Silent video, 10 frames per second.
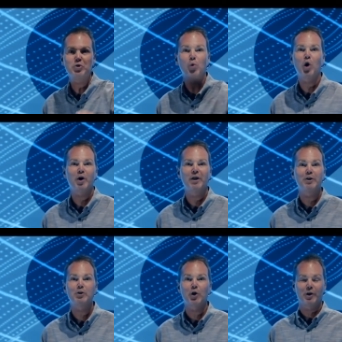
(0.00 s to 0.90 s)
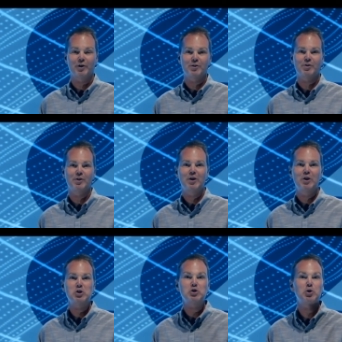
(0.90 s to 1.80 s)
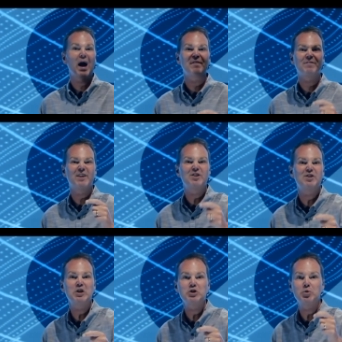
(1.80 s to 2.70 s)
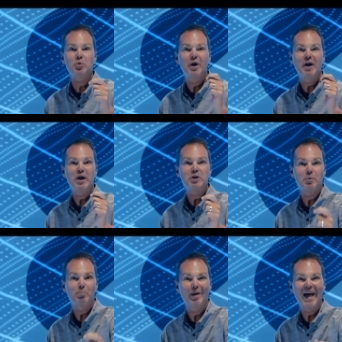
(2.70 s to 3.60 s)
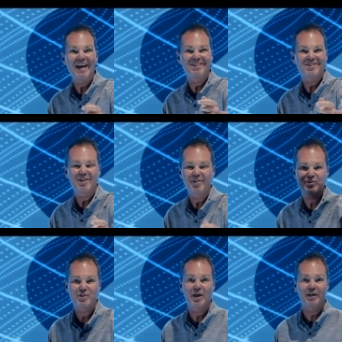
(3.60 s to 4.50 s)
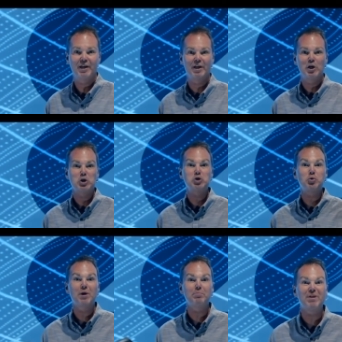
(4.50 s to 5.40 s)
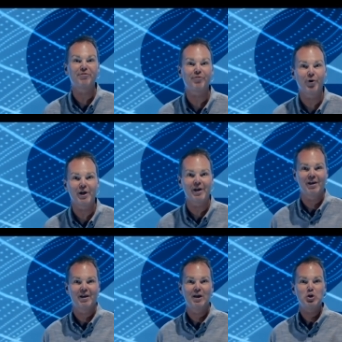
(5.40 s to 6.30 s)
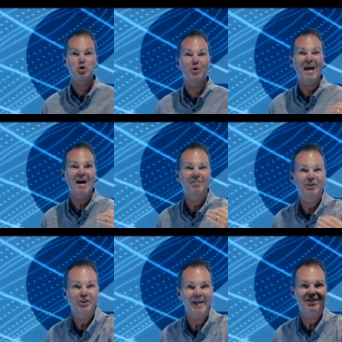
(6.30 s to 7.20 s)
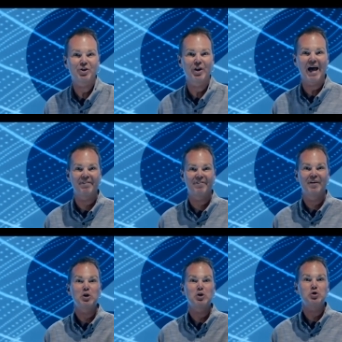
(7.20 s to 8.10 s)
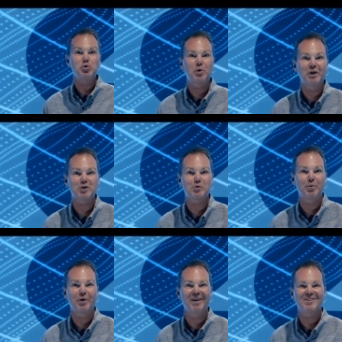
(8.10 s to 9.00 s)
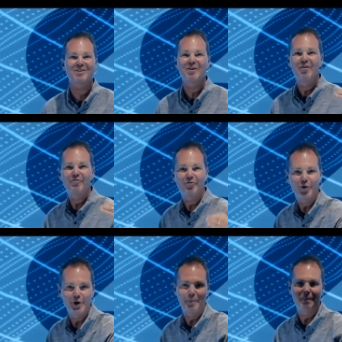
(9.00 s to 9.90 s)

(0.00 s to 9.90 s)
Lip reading: walking in darkness. You don't have to continue in your blindness of sin. You can be free. You can have a changed life. You can experience freedom.